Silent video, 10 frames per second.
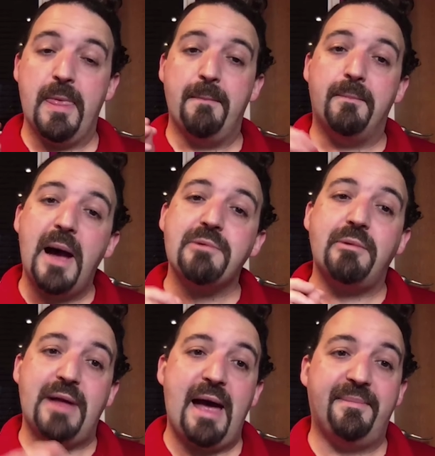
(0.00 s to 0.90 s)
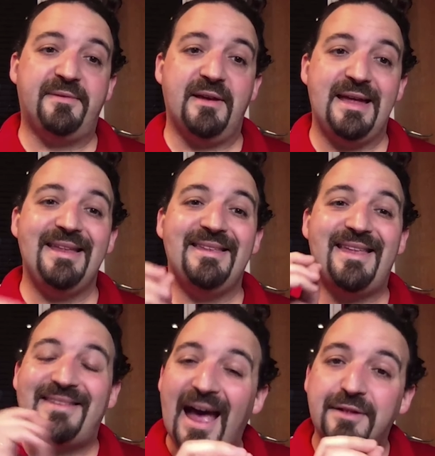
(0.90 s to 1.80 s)
background apps in the
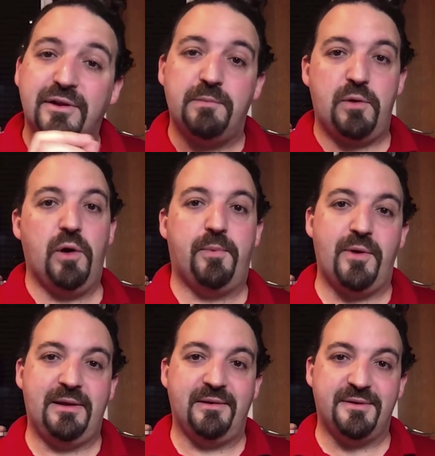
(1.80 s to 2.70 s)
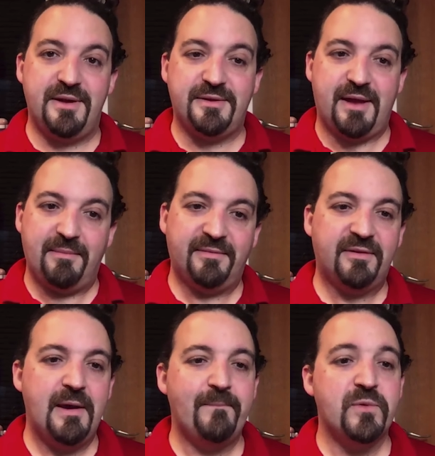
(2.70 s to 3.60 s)
desktop operating systems,
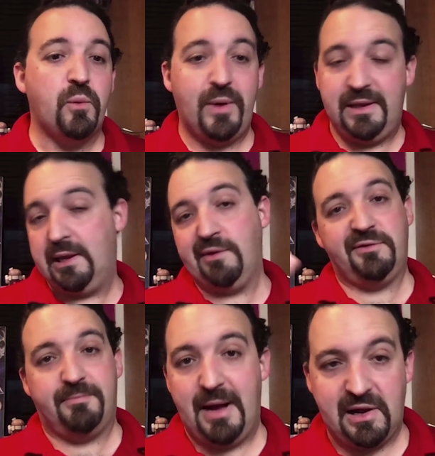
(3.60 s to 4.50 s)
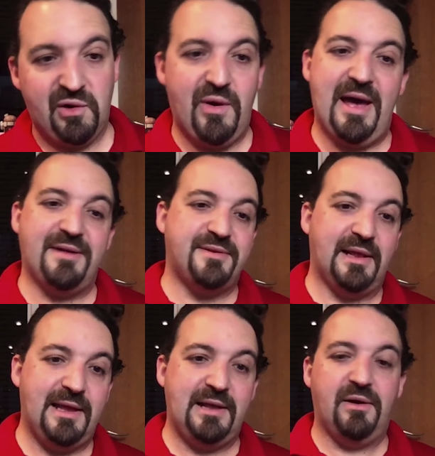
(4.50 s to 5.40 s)
Windows, macOS,
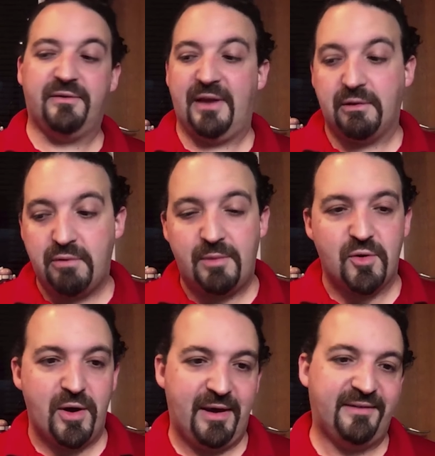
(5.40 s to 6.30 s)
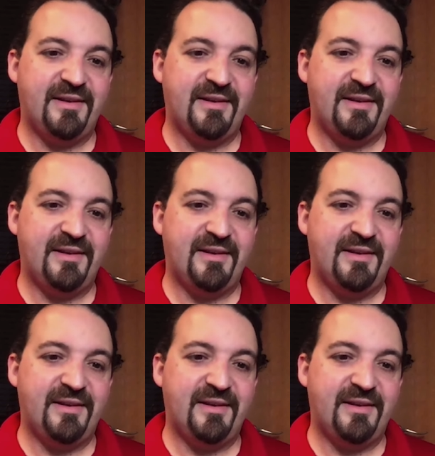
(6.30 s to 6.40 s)
Linux, and Chrome OS,